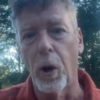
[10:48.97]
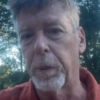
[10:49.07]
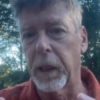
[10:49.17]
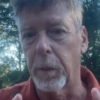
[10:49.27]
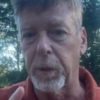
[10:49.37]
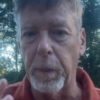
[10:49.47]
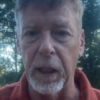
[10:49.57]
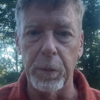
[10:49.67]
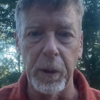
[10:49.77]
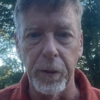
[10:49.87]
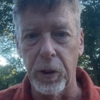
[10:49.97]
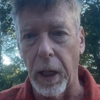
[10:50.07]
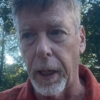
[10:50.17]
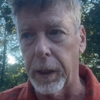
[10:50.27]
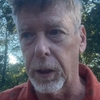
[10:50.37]
opening up the possibility of
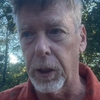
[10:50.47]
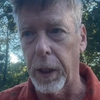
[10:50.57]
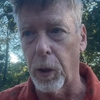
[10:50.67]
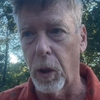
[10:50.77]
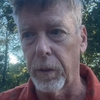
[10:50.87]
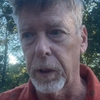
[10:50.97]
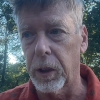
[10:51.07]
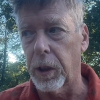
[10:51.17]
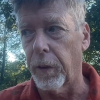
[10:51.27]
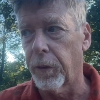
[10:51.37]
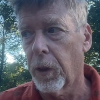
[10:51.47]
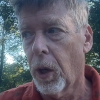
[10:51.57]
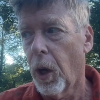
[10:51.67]
science and all of this stuff.